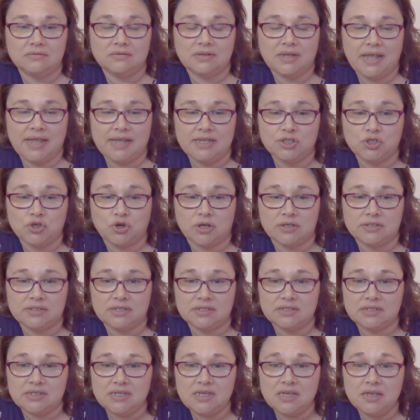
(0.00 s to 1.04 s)
Hands Across the
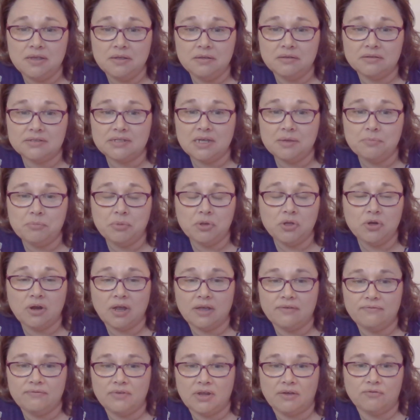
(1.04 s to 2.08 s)
Sea sampler.
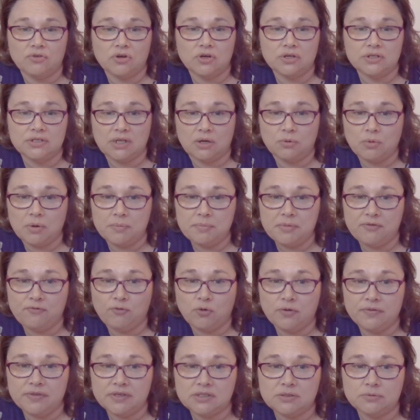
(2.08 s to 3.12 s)
I've never done one
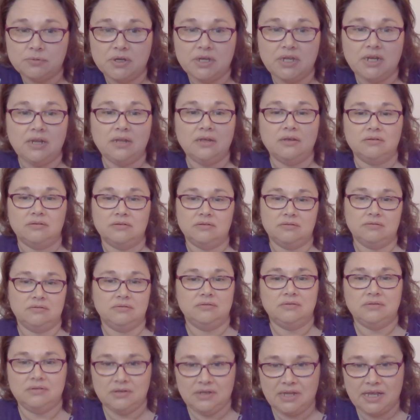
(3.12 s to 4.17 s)
before this one.
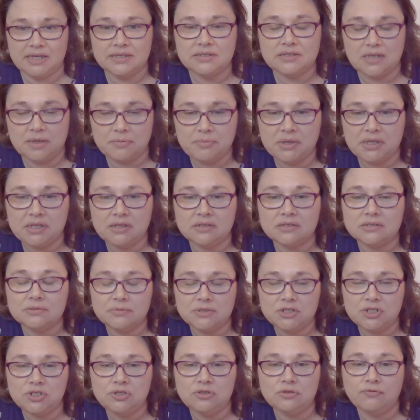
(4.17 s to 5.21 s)
Yes, I picked this one
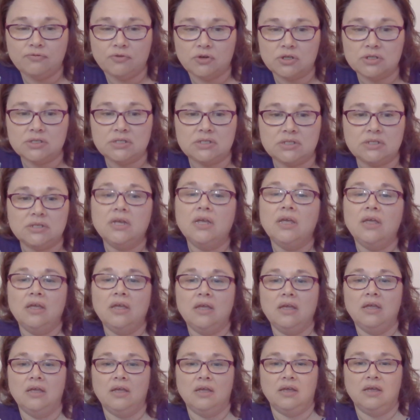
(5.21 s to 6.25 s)
to do first.
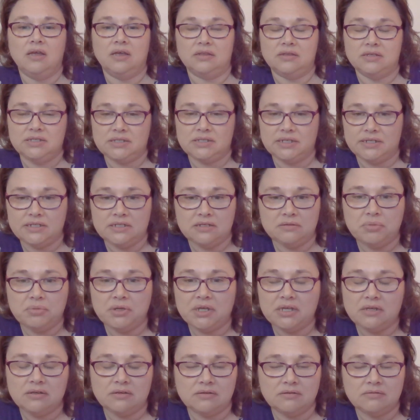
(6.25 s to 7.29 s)
At least I didn't
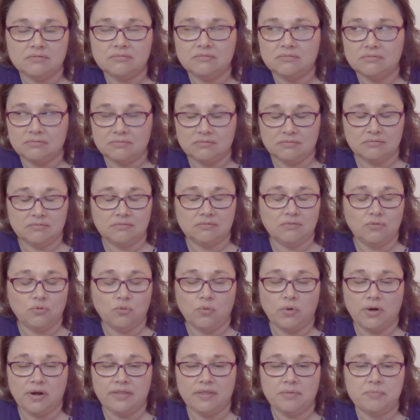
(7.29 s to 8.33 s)
pick
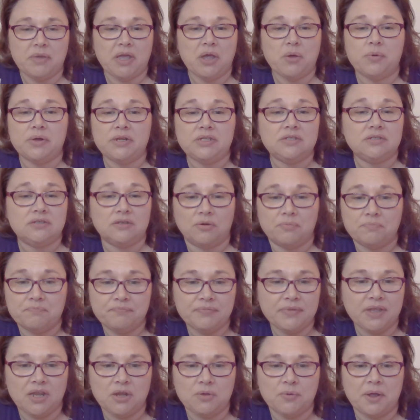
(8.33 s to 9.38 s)
one of the May ones. So
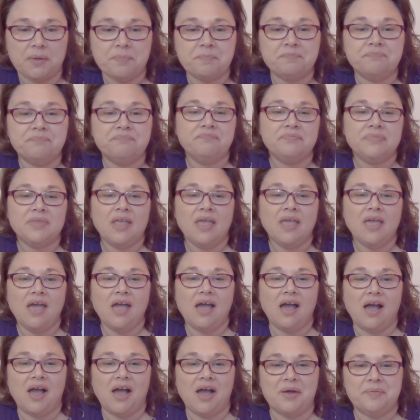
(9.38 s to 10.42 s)
anyway,
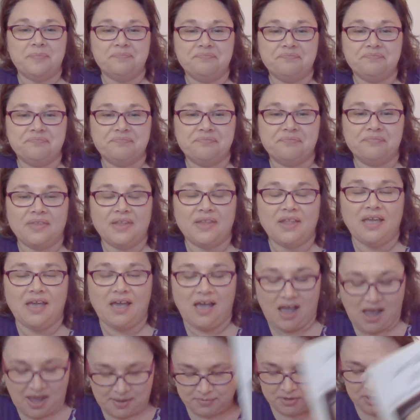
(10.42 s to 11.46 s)
I'm
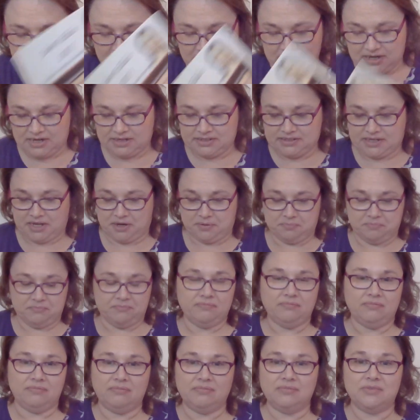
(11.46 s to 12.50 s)
going to get it done.
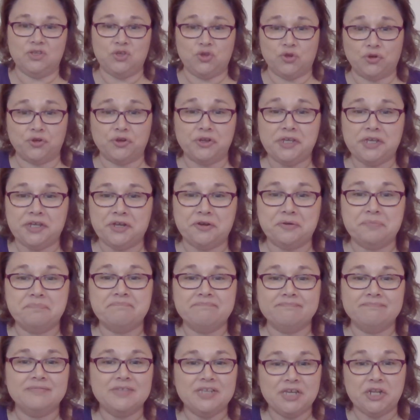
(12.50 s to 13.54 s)
You heard it here.
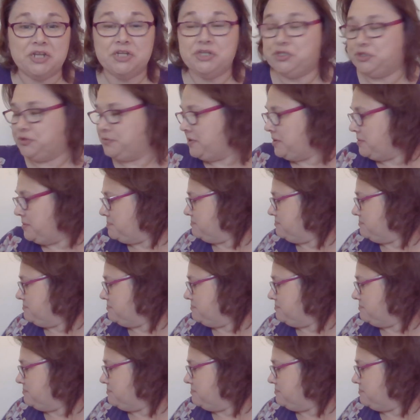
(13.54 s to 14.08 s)
Going to do it.